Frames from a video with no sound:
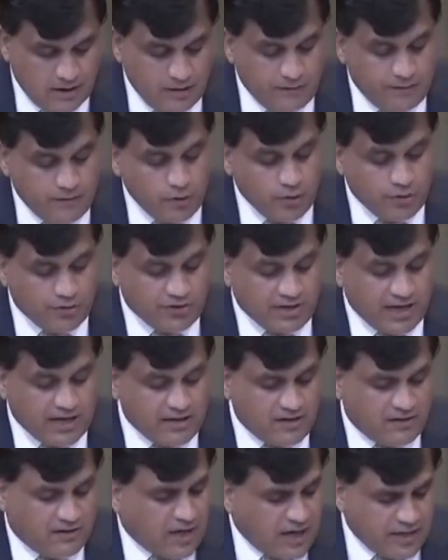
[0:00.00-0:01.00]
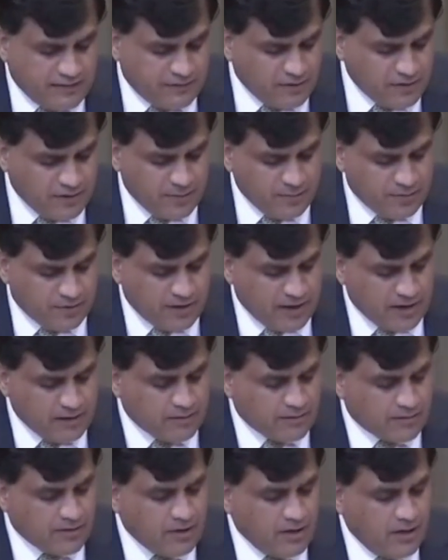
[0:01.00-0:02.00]
The viewers can decide for
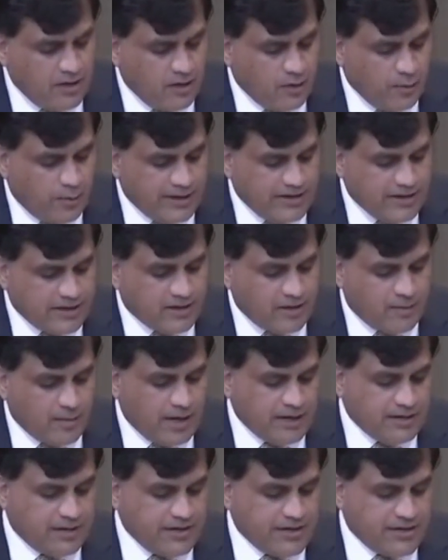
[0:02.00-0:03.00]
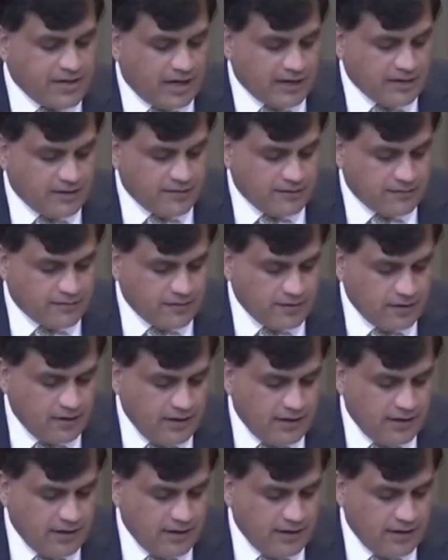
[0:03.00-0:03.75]
themselves whether Commander Jadhav